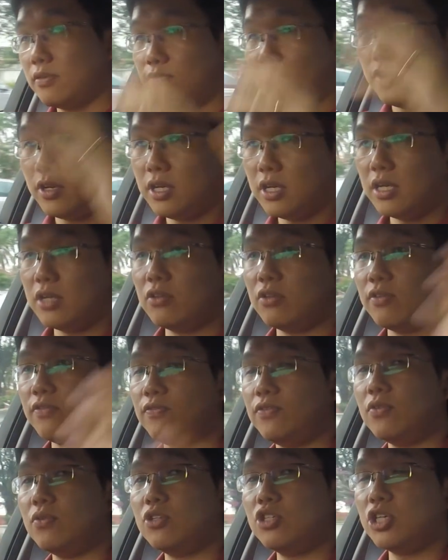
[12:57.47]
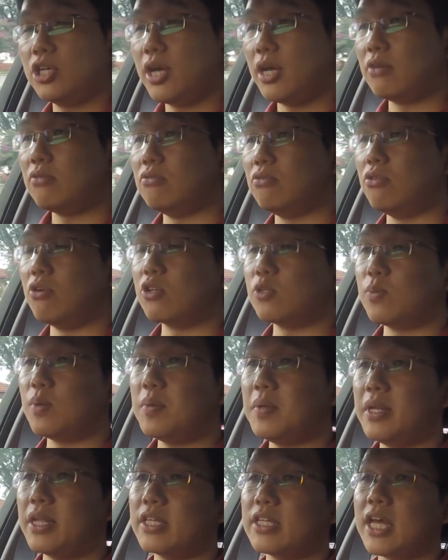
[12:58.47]
further into the future, and who knows,
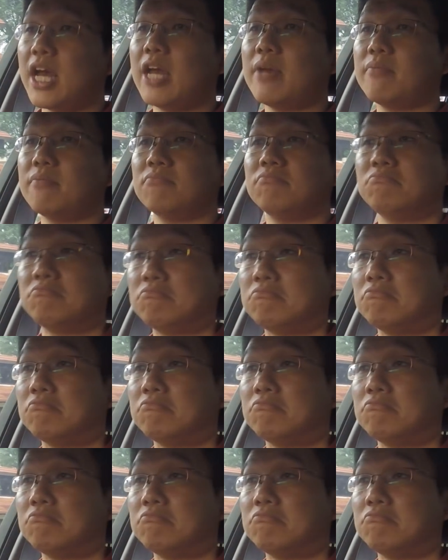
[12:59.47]
maybe the time